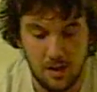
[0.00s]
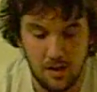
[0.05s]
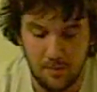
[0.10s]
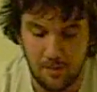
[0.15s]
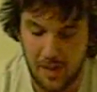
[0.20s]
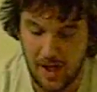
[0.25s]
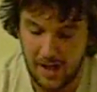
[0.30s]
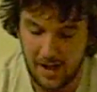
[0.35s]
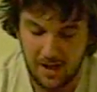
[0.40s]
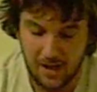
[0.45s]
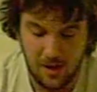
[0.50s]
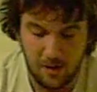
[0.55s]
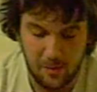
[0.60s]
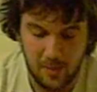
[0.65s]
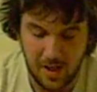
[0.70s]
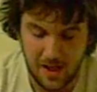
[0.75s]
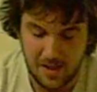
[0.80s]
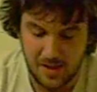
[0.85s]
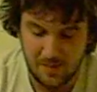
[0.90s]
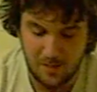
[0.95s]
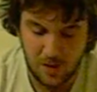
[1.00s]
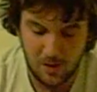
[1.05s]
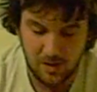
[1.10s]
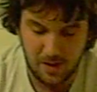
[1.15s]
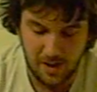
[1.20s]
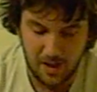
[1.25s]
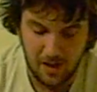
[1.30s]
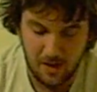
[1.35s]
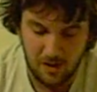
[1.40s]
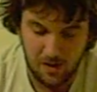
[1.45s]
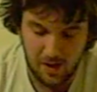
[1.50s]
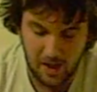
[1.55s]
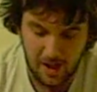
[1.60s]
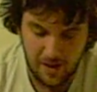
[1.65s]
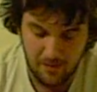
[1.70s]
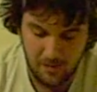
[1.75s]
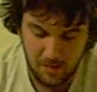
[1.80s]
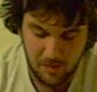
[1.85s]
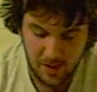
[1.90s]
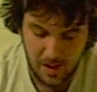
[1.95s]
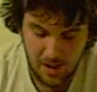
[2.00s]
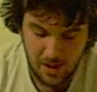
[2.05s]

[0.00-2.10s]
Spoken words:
Petco, PetSmart, they all have them.